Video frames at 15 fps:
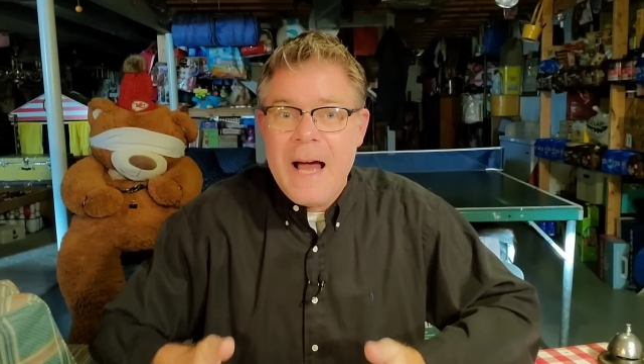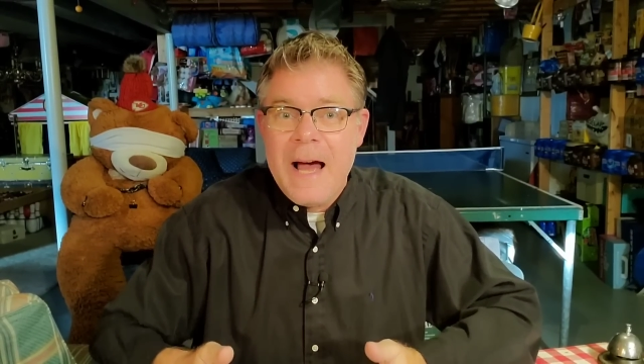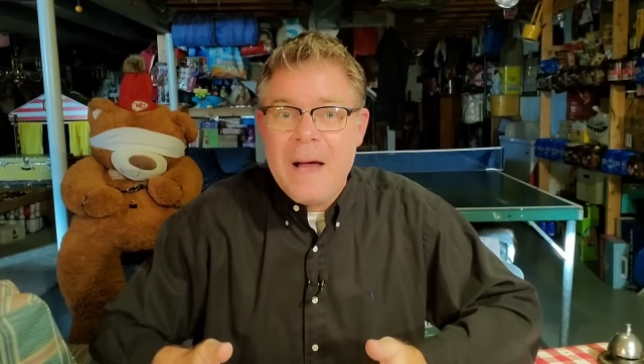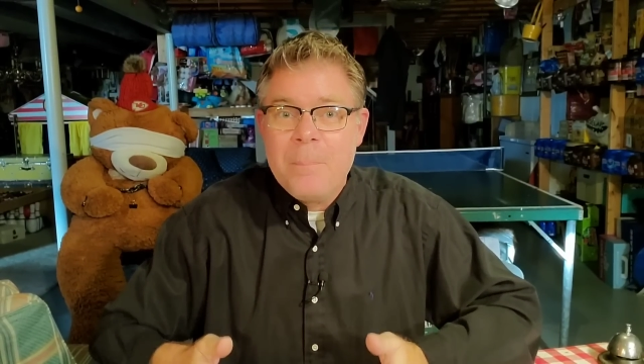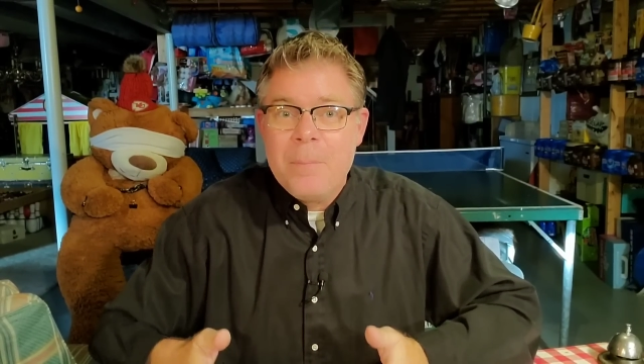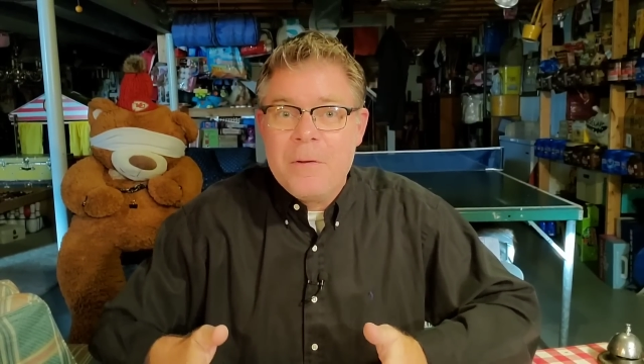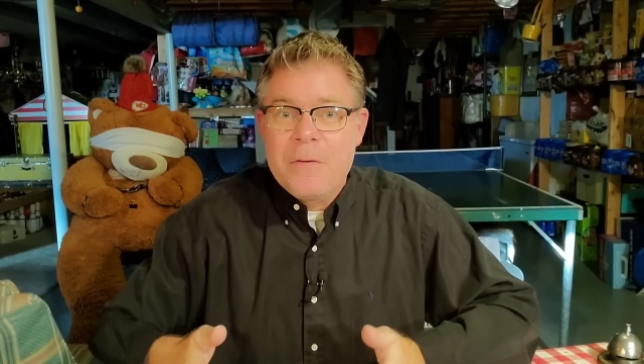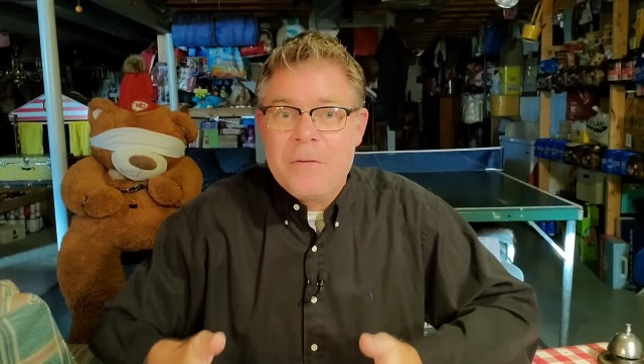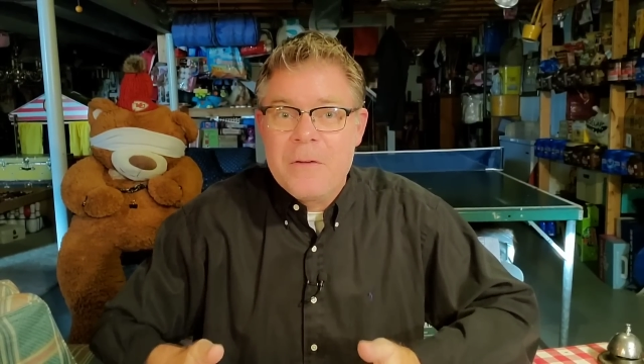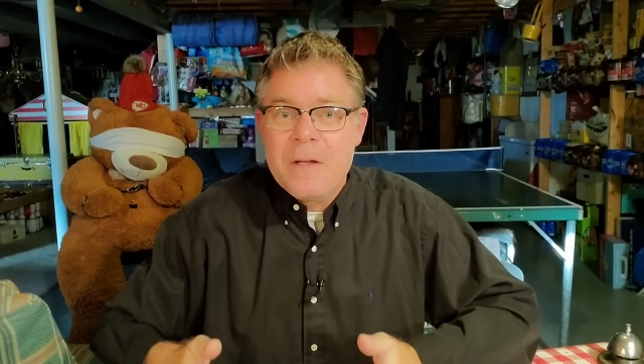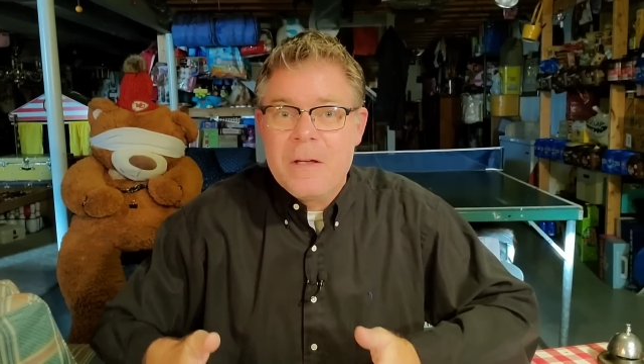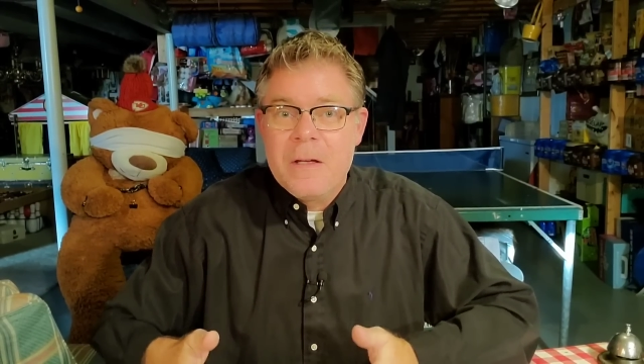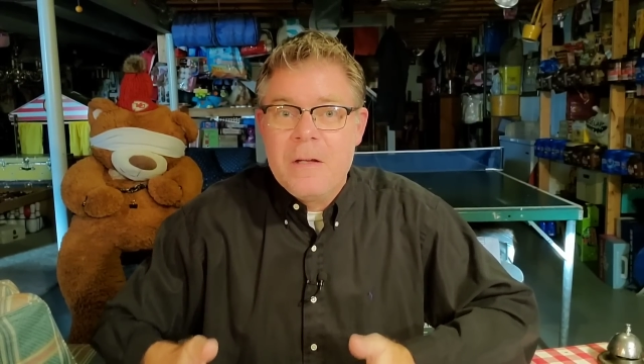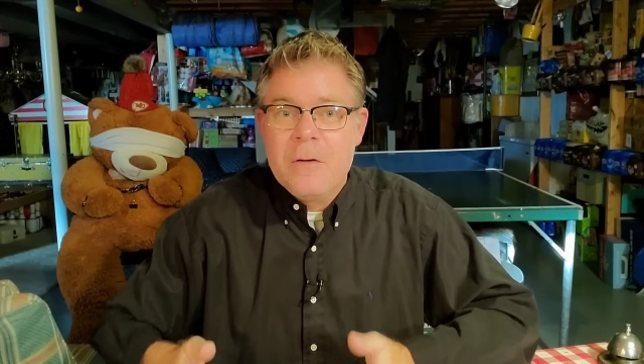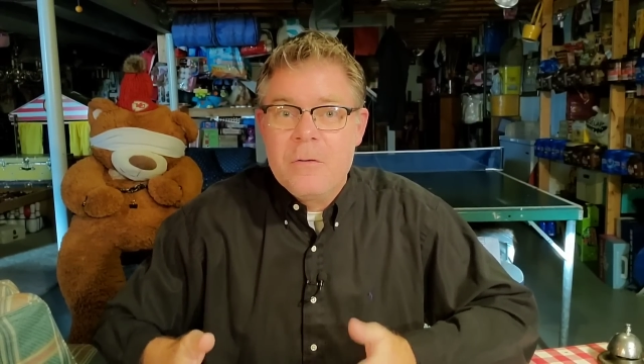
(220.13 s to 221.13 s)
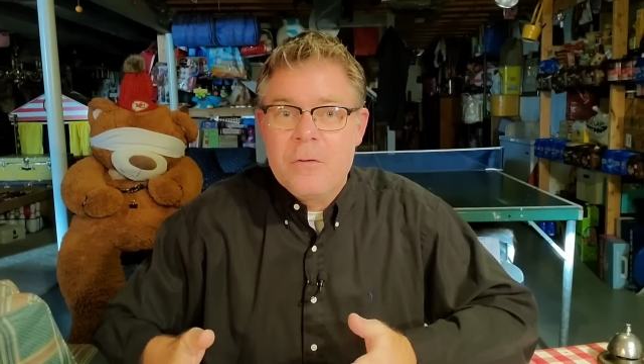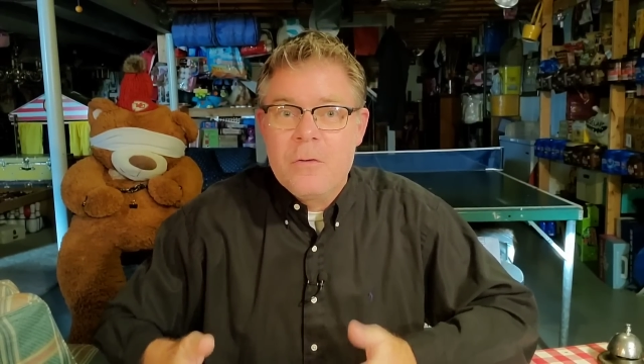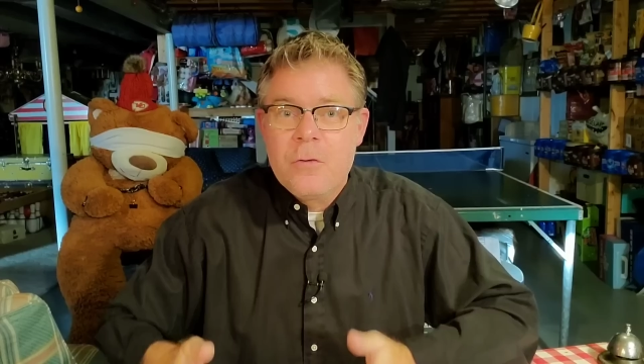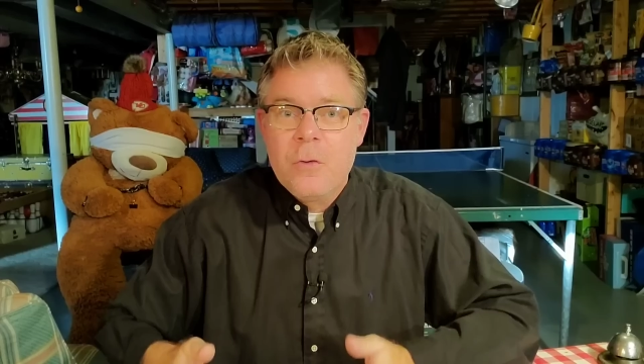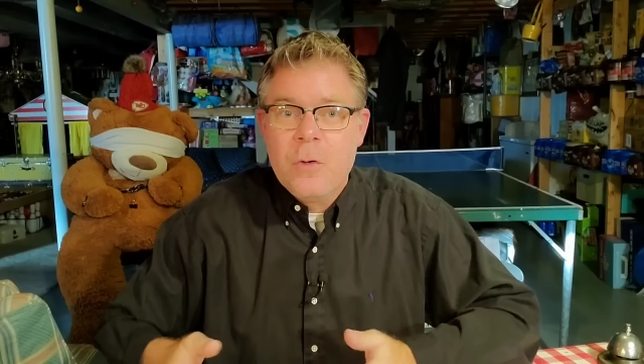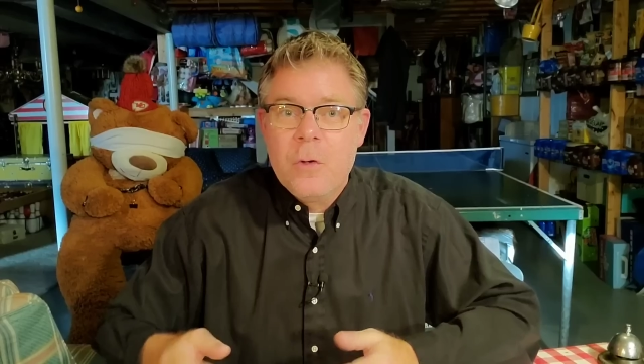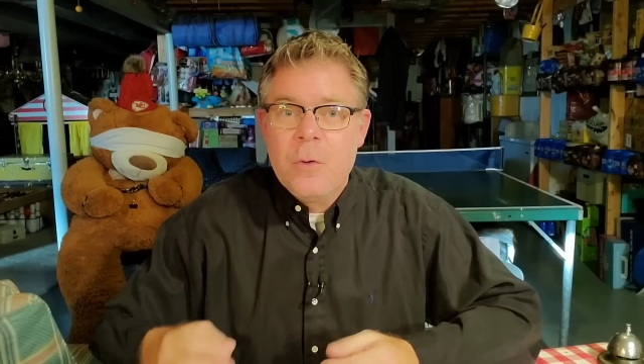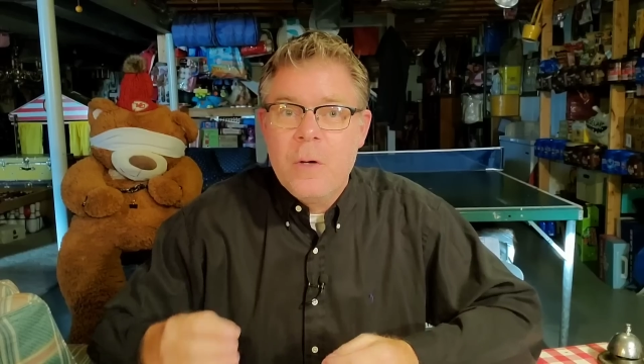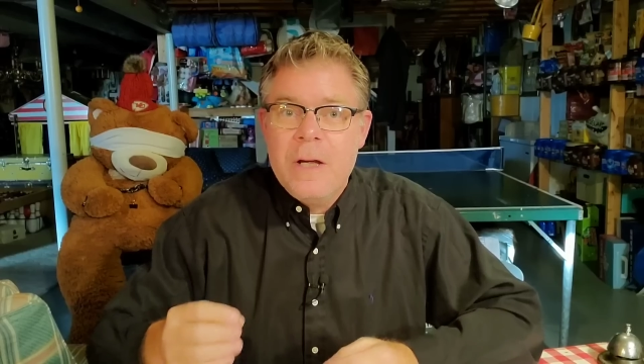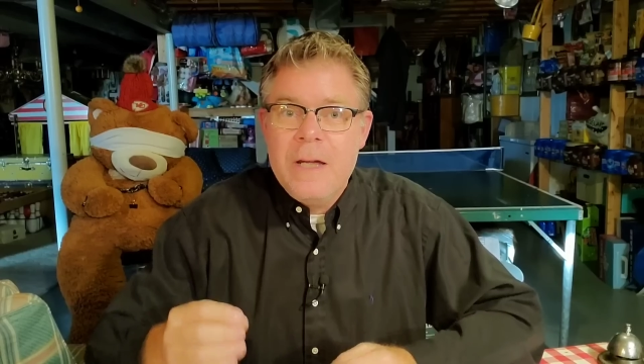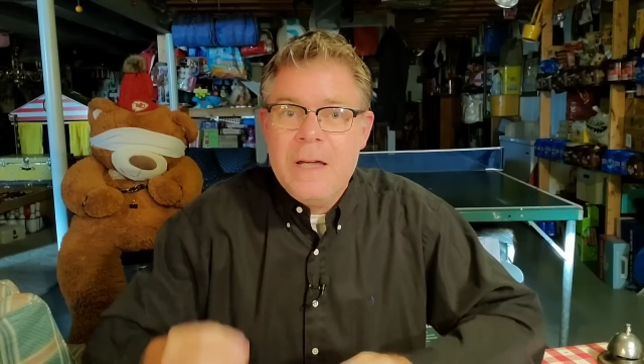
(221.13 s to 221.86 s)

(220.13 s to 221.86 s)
opposite is true.